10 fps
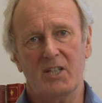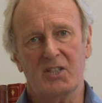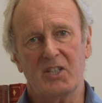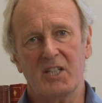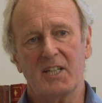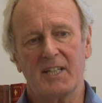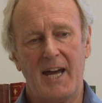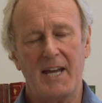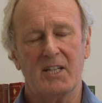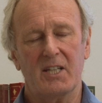is
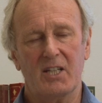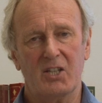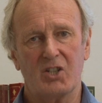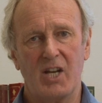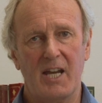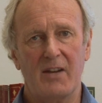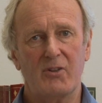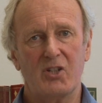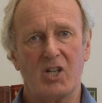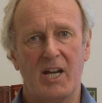indicate
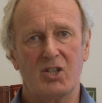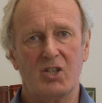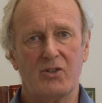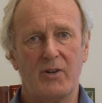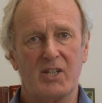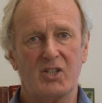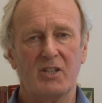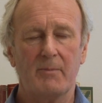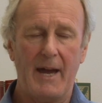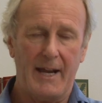every change in direction
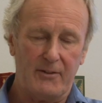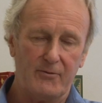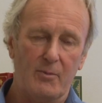in the market,